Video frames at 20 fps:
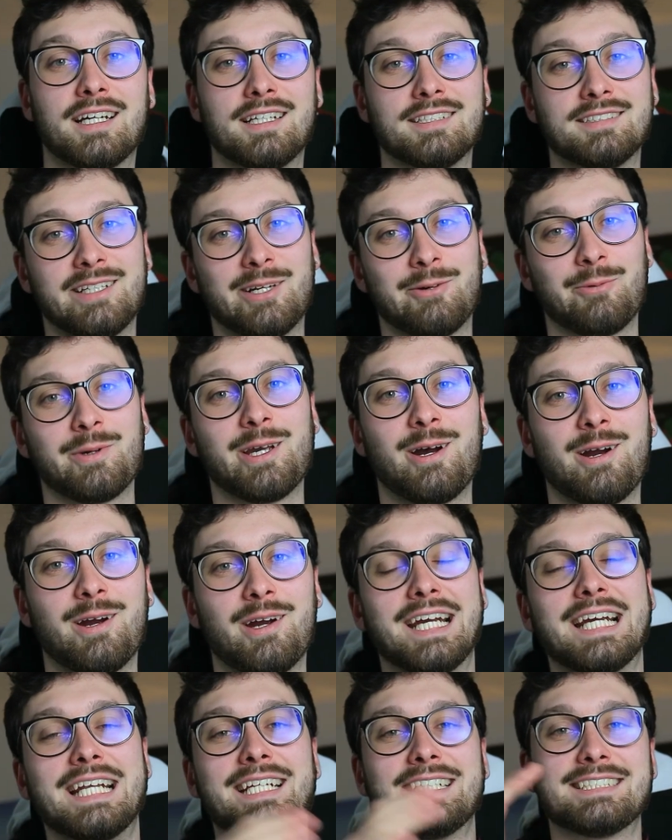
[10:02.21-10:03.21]
guys, here we are.
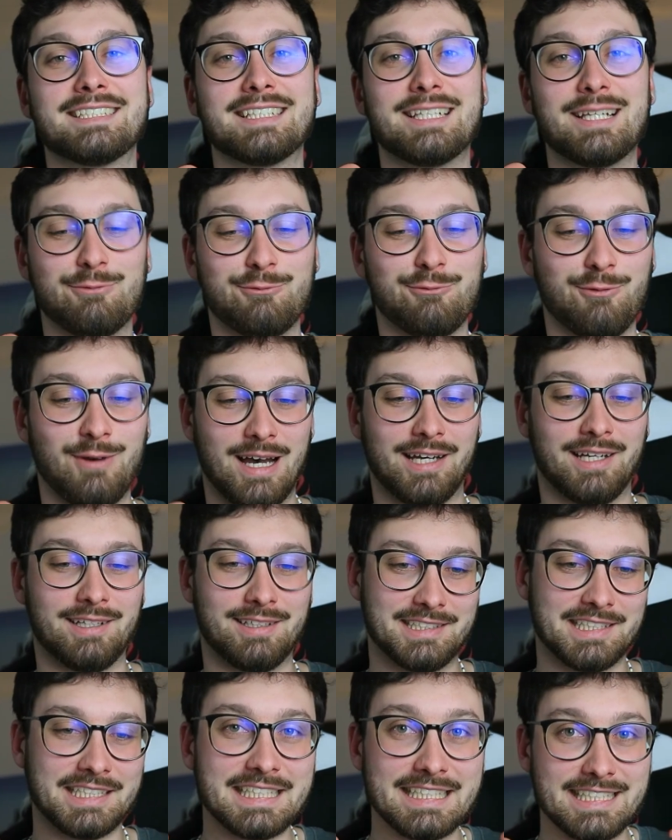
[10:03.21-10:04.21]
It is the
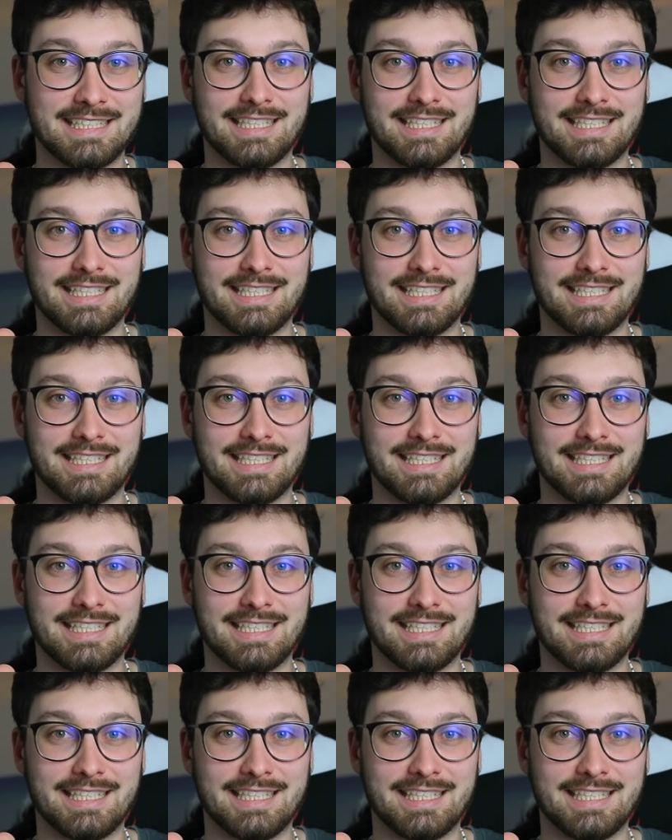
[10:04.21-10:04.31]
final